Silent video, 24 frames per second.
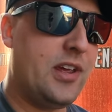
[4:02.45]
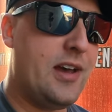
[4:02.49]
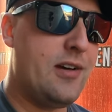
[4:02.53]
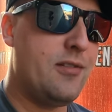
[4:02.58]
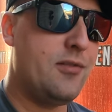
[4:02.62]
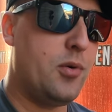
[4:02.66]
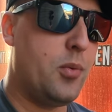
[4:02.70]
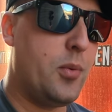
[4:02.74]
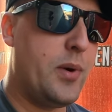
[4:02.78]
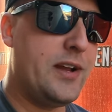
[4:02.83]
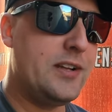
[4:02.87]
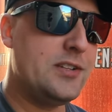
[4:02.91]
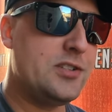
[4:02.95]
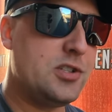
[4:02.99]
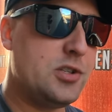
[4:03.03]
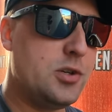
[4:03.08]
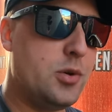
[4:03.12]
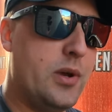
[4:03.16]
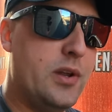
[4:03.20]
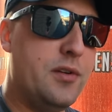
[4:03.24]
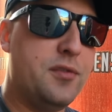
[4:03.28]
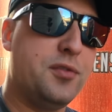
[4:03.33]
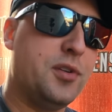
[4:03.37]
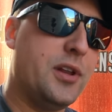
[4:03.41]
have a way
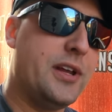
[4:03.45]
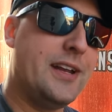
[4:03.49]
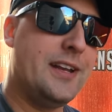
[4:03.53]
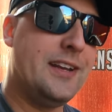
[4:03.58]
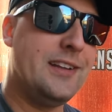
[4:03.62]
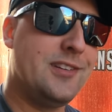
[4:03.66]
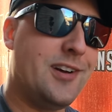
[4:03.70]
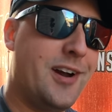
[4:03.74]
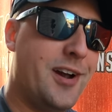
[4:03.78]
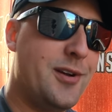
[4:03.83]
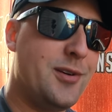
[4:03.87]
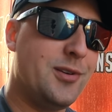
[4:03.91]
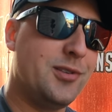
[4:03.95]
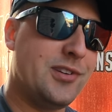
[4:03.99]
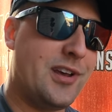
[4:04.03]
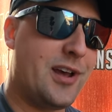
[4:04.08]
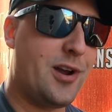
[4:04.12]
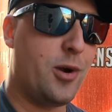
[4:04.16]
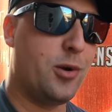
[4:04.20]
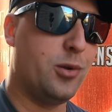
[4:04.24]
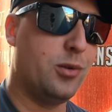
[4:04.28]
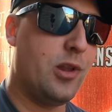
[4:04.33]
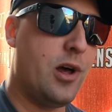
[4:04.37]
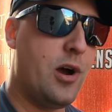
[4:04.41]
to inflate any tires
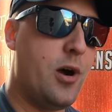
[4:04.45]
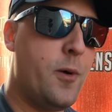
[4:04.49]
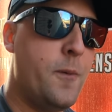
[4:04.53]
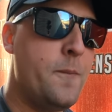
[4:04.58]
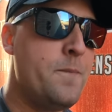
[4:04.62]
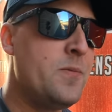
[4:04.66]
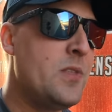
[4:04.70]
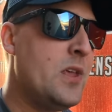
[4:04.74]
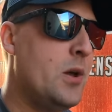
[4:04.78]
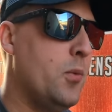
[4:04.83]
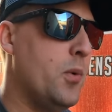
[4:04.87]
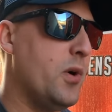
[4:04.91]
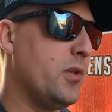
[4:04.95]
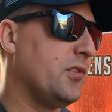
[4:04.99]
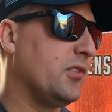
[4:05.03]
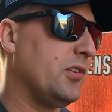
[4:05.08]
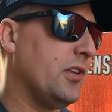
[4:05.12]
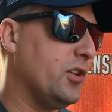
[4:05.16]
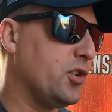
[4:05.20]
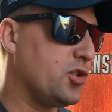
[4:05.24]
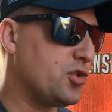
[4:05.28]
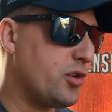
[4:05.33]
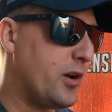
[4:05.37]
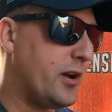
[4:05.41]
that are low, whether it's
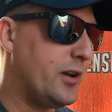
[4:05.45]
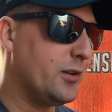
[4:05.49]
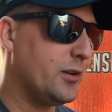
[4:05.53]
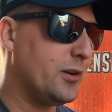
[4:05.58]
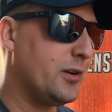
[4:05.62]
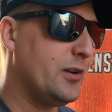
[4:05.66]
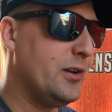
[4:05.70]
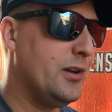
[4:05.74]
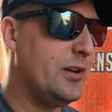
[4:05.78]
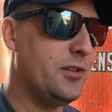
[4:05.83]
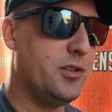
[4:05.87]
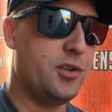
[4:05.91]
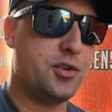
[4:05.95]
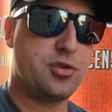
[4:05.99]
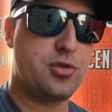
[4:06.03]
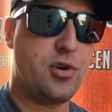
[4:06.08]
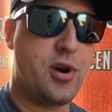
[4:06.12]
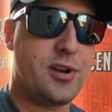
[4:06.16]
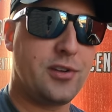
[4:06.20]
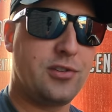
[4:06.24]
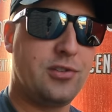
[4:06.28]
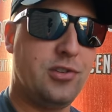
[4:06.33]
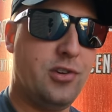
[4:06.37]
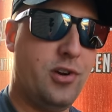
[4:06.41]
on the trailer, the
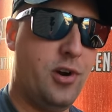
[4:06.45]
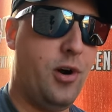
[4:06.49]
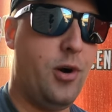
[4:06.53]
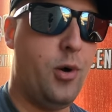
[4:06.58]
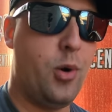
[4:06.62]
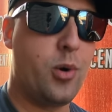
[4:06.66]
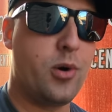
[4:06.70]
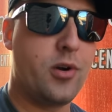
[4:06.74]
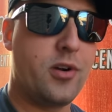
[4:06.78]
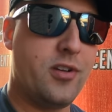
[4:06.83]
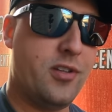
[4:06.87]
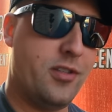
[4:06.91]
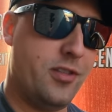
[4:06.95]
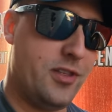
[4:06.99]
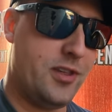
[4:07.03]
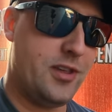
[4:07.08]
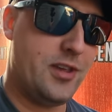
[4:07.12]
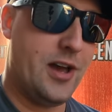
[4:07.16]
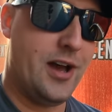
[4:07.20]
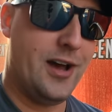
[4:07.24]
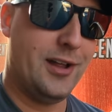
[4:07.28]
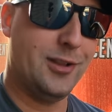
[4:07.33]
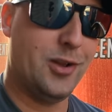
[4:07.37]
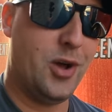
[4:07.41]
trucks, or
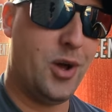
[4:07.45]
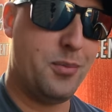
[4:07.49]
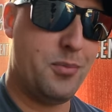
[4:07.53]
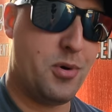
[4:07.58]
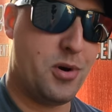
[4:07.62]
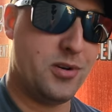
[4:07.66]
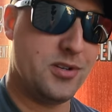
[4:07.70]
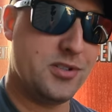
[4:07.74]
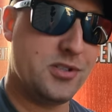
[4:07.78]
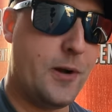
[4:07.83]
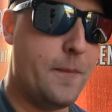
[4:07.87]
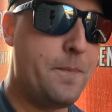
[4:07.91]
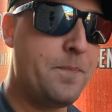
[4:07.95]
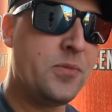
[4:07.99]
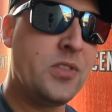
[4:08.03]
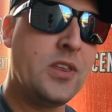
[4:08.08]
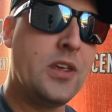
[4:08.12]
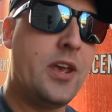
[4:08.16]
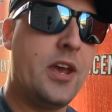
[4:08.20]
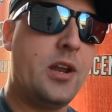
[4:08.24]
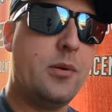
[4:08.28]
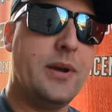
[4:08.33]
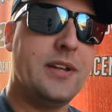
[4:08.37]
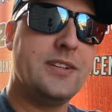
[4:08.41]
the lawnmower. So
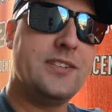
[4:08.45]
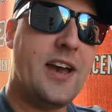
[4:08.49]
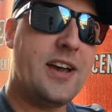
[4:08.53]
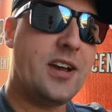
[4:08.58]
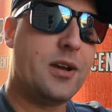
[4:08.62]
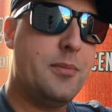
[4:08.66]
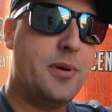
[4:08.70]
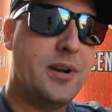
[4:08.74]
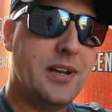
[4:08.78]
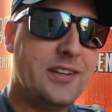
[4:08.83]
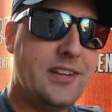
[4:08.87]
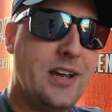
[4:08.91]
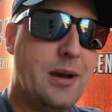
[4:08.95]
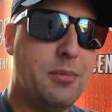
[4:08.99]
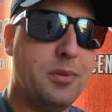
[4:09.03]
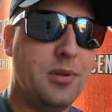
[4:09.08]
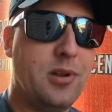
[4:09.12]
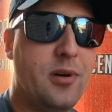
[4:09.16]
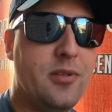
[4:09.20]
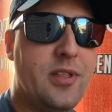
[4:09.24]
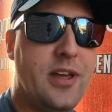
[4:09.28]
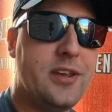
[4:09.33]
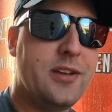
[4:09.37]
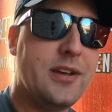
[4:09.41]
anyway, tag a buddy down
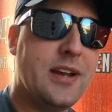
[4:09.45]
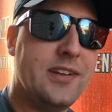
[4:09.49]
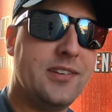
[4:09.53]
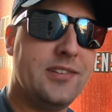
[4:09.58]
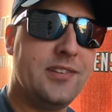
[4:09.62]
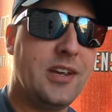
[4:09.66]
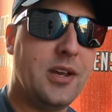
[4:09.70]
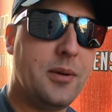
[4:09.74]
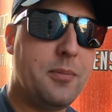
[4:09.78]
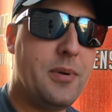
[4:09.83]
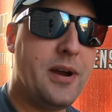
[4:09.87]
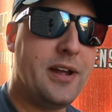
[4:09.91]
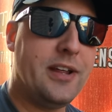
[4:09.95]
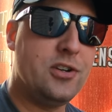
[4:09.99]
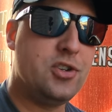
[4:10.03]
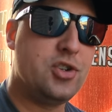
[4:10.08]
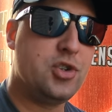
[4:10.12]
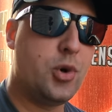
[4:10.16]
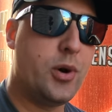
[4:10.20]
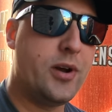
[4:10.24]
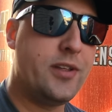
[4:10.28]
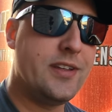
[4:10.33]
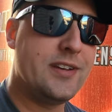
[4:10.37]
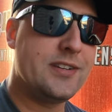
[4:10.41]
below that you guys think might
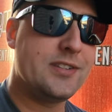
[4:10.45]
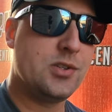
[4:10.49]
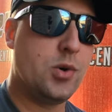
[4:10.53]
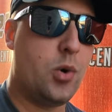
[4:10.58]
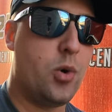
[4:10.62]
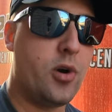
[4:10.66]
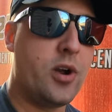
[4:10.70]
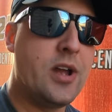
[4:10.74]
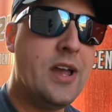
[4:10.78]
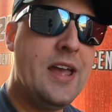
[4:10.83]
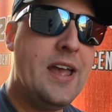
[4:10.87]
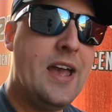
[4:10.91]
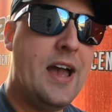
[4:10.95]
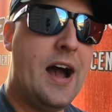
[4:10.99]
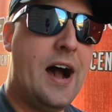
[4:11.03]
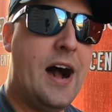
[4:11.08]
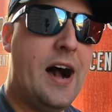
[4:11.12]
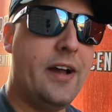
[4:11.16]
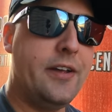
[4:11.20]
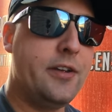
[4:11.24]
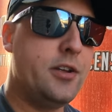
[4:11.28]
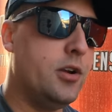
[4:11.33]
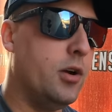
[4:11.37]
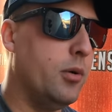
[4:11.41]
enjoy this, or
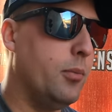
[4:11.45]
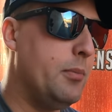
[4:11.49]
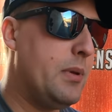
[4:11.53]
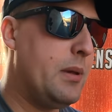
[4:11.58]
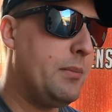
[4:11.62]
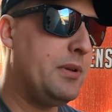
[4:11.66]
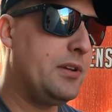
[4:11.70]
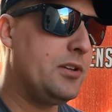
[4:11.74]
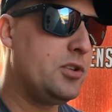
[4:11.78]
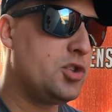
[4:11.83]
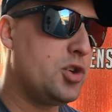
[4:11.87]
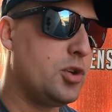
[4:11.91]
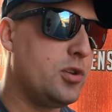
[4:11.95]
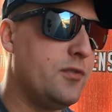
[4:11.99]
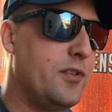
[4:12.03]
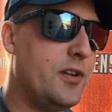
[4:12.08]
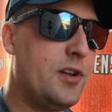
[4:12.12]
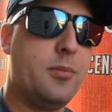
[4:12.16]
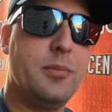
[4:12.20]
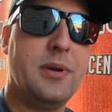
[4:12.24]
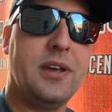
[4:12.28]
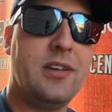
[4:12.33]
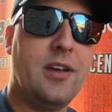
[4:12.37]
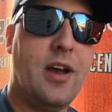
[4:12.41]
maybe shoot the
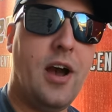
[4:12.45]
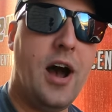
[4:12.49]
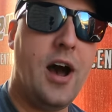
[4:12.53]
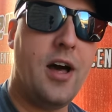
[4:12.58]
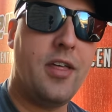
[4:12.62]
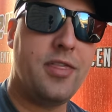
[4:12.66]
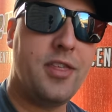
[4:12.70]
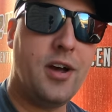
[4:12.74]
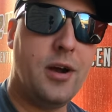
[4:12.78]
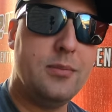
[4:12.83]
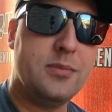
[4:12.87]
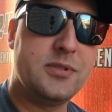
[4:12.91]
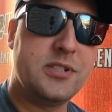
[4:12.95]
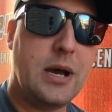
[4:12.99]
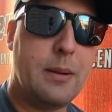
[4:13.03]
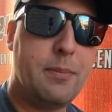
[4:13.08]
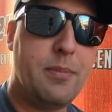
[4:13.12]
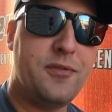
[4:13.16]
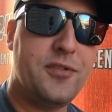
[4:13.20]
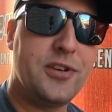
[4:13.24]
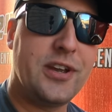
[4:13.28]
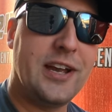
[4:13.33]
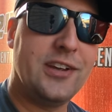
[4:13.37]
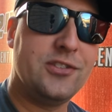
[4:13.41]
video a big thumbs
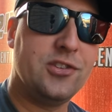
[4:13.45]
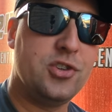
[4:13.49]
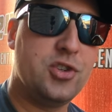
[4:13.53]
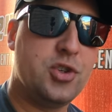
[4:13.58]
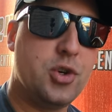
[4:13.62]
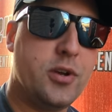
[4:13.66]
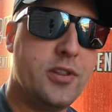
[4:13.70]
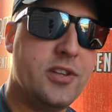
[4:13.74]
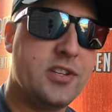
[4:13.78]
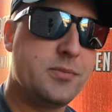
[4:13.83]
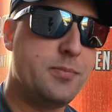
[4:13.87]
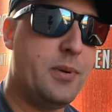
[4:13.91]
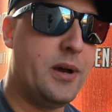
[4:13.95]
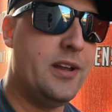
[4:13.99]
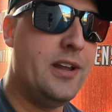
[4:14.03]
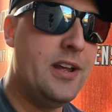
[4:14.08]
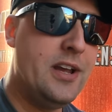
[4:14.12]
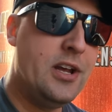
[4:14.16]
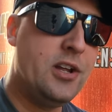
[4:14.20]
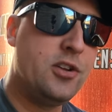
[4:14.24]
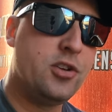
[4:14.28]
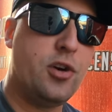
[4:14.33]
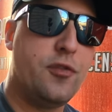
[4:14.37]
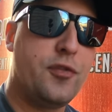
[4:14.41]
up if you guys enjoy this. But
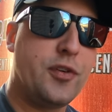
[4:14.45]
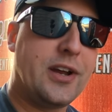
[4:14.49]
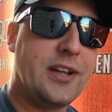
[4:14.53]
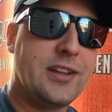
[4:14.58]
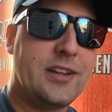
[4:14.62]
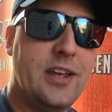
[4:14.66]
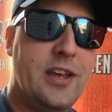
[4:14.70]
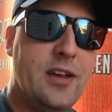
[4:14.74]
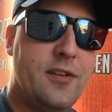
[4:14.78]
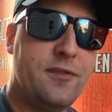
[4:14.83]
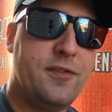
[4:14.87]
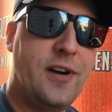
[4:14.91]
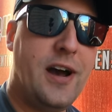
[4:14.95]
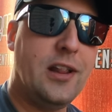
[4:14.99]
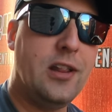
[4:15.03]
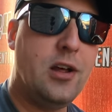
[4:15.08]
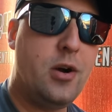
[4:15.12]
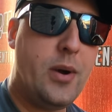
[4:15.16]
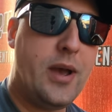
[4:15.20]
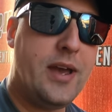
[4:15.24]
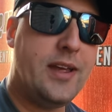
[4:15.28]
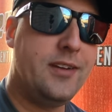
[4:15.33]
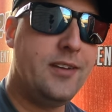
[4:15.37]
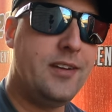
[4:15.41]
don't forget to hit
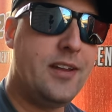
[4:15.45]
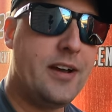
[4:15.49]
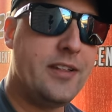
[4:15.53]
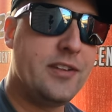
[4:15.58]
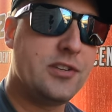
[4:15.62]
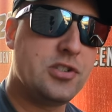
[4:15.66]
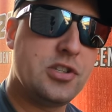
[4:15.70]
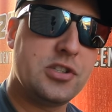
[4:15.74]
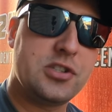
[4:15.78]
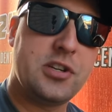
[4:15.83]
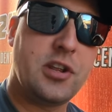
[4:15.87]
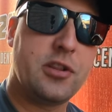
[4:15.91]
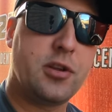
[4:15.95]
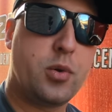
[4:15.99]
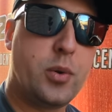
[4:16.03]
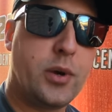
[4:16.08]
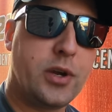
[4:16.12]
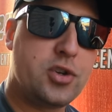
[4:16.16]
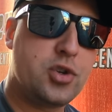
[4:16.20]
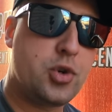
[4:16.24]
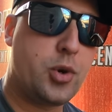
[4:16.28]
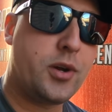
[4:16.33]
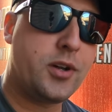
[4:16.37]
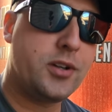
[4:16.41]
follow, and this is just another
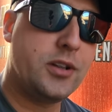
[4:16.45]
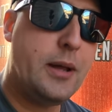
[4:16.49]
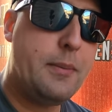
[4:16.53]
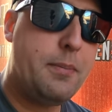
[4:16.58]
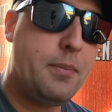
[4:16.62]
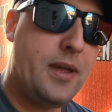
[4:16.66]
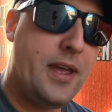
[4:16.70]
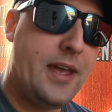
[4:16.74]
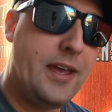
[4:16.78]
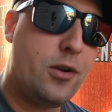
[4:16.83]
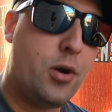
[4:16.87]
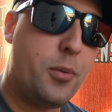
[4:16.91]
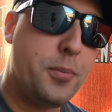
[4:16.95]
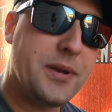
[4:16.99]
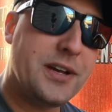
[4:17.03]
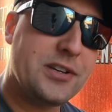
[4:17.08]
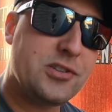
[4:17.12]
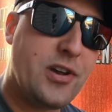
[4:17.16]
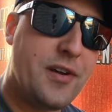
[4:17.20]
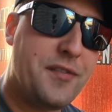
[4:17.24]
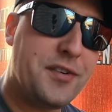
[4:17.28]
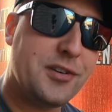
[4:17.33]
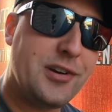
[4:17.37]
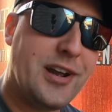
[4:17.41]
quick short clip, and hope you
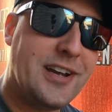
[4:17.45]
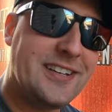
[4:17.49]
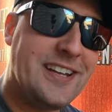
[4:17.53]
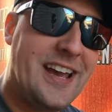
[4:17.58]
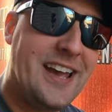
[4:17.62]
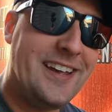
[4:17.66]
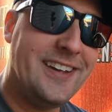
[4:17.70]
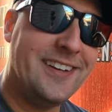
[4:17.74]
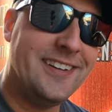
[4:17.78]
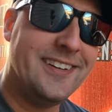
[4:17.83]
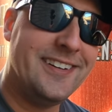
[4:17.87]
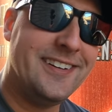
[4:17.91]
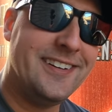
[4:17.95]
guys are having a great day.